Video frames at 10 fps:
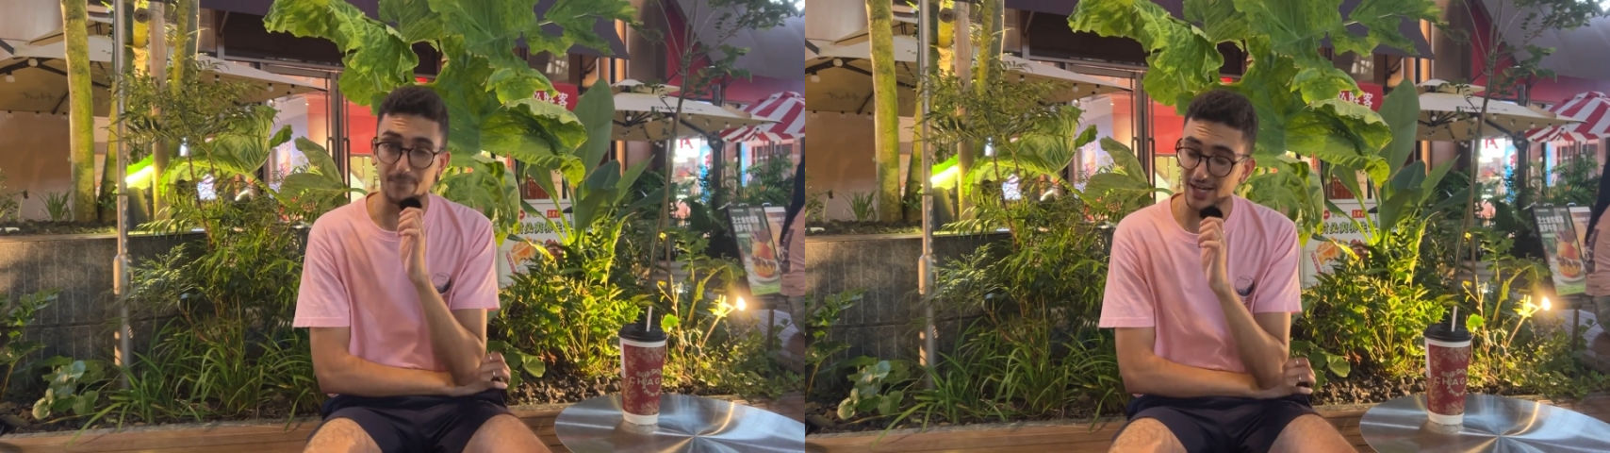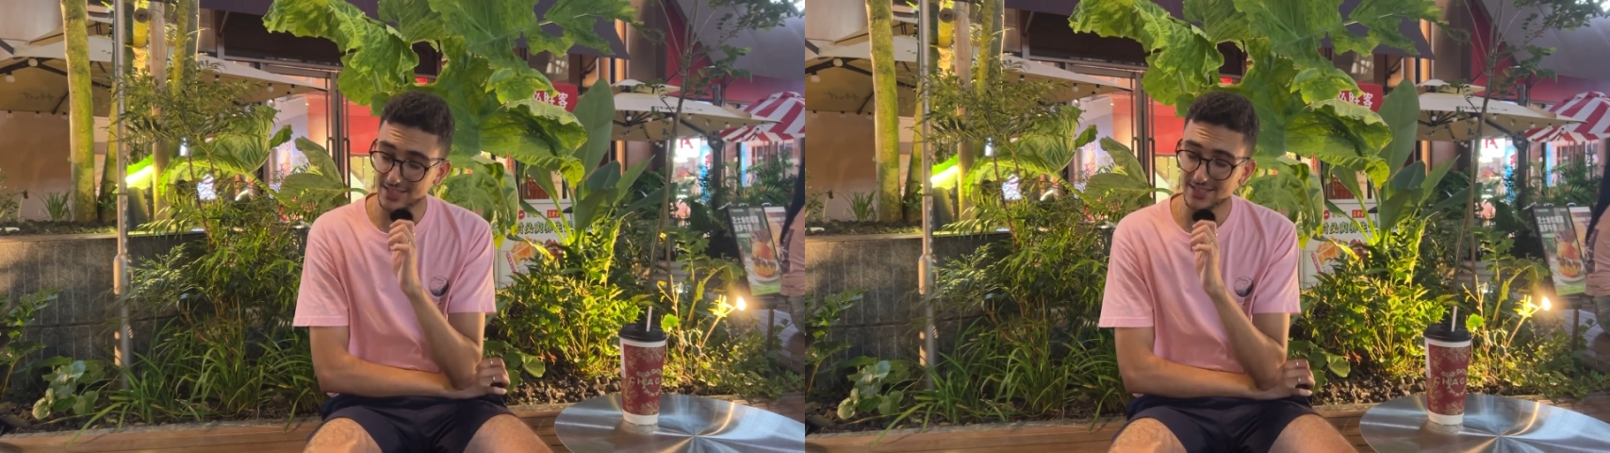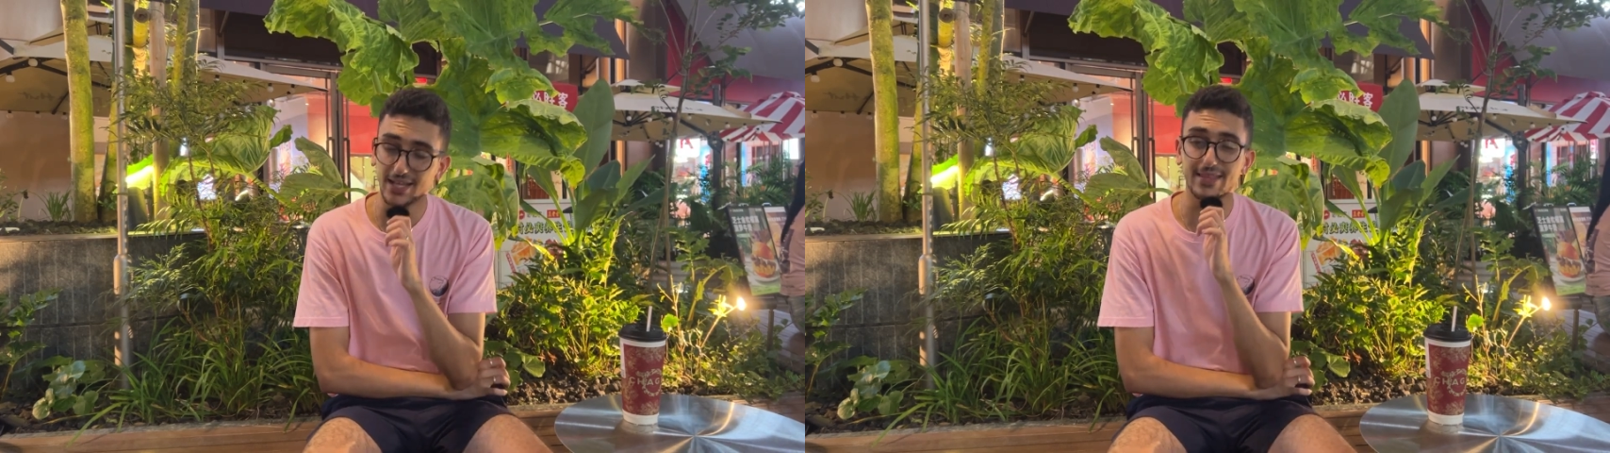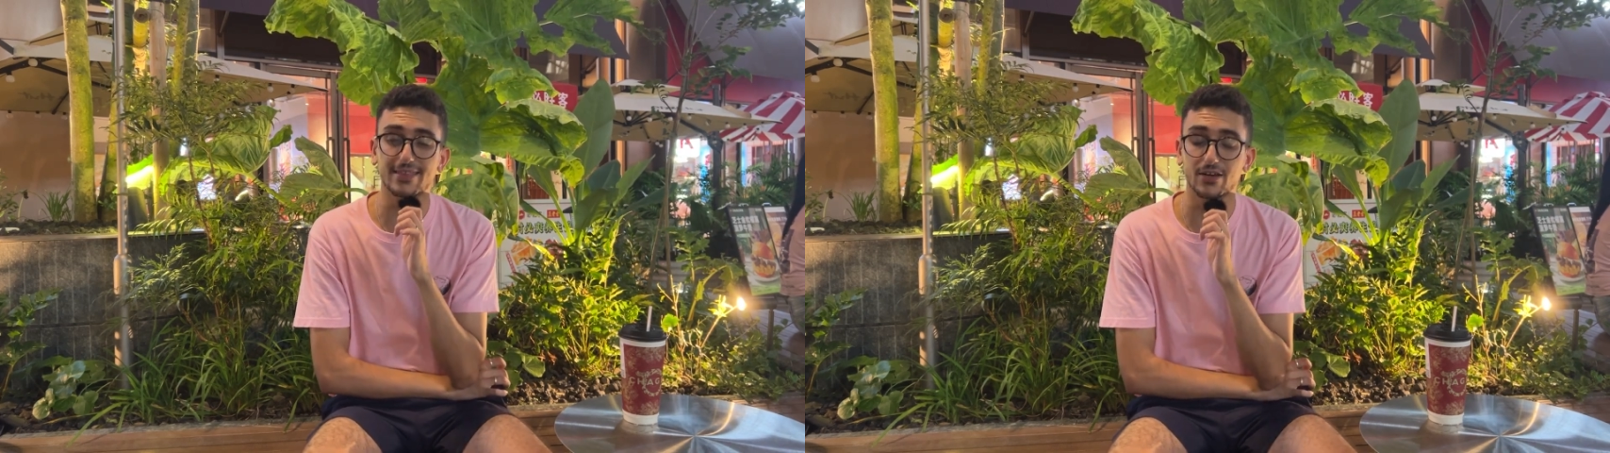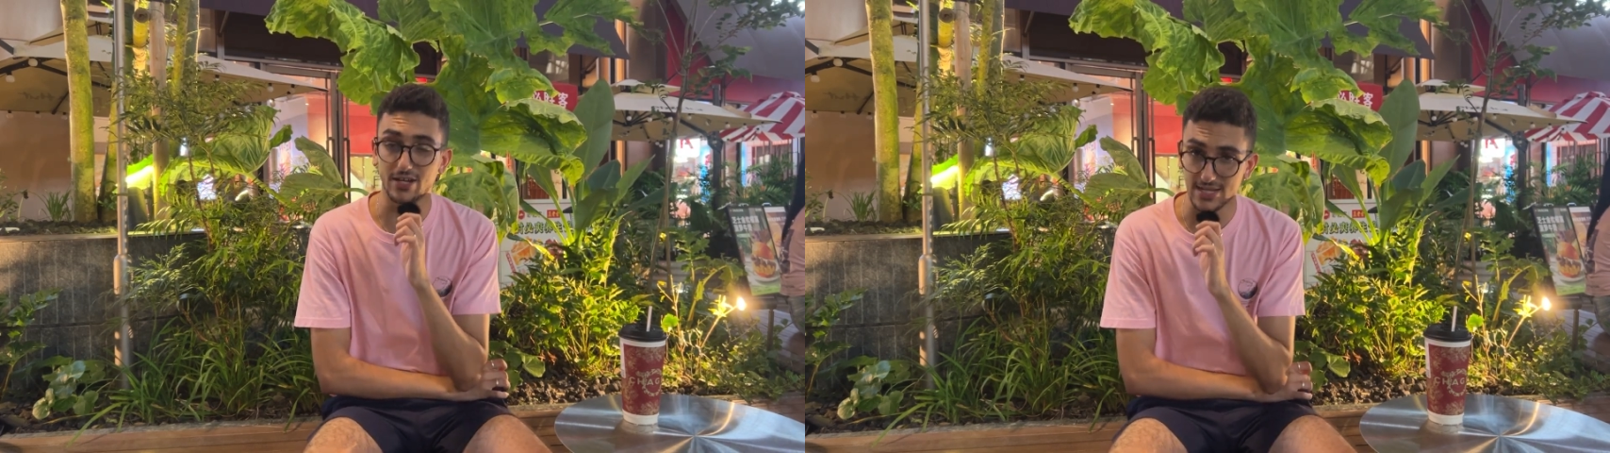But
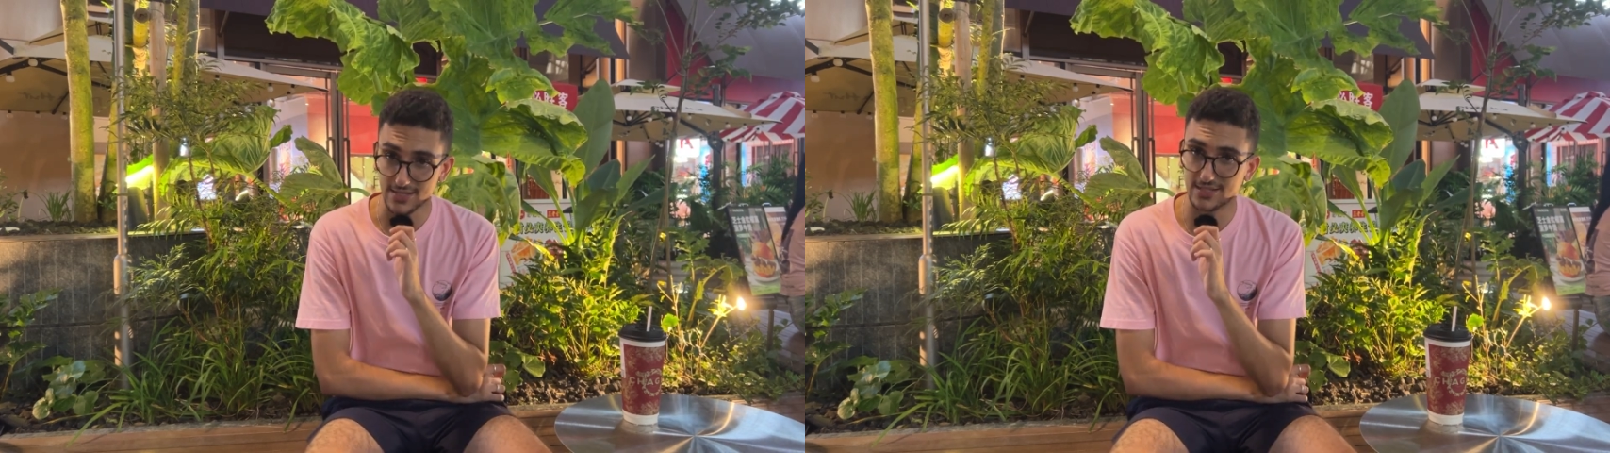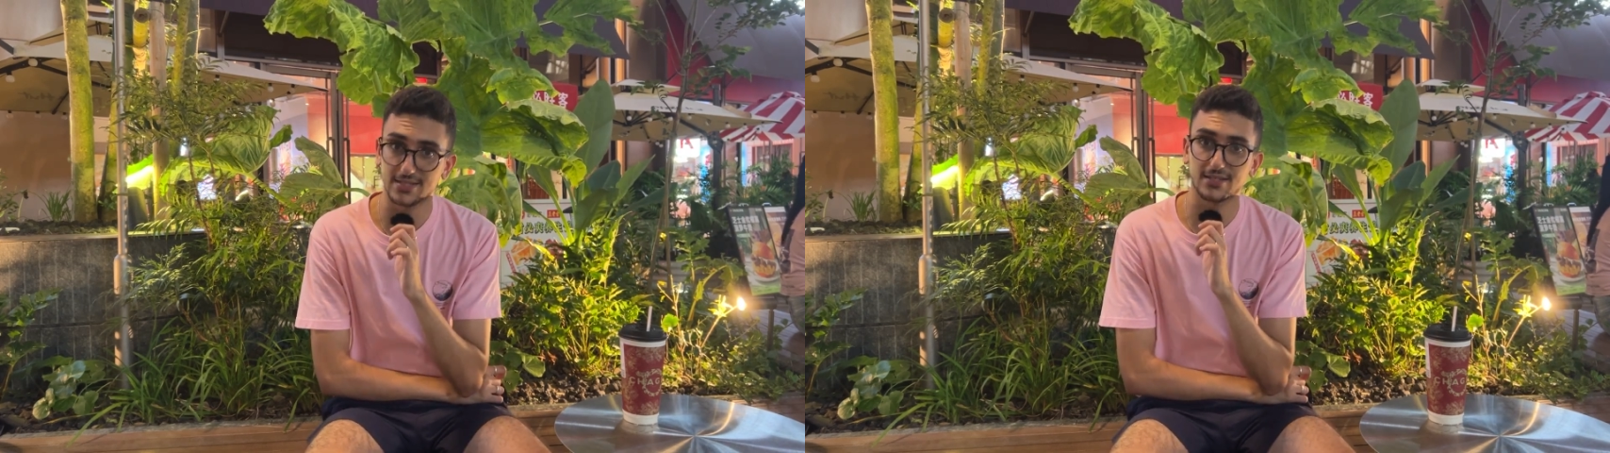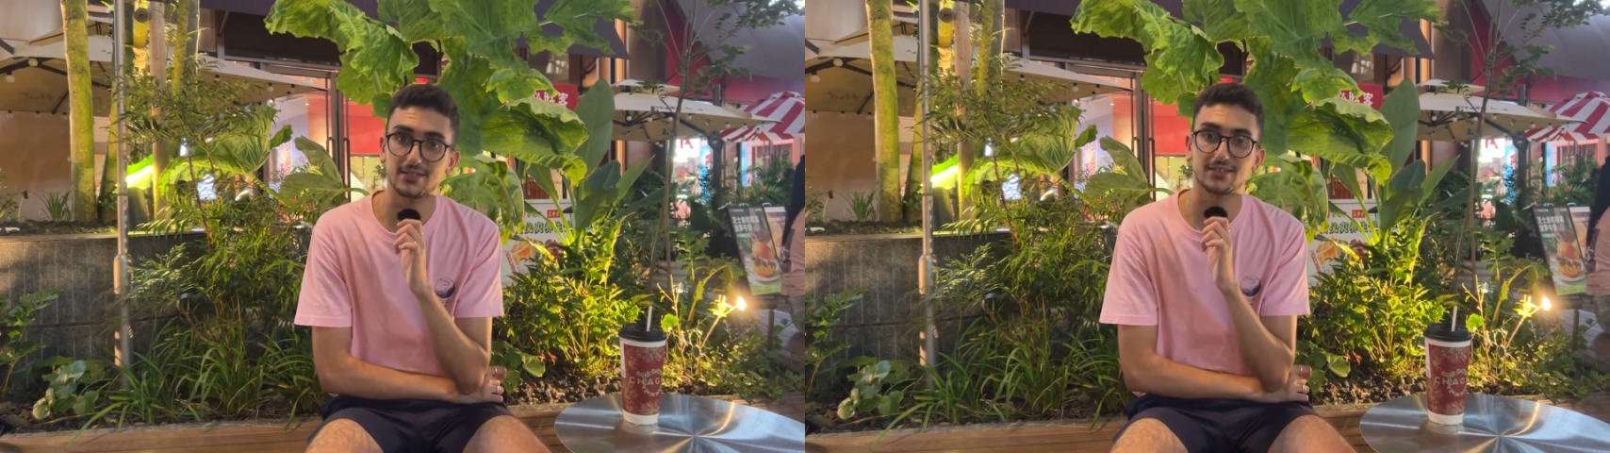there is,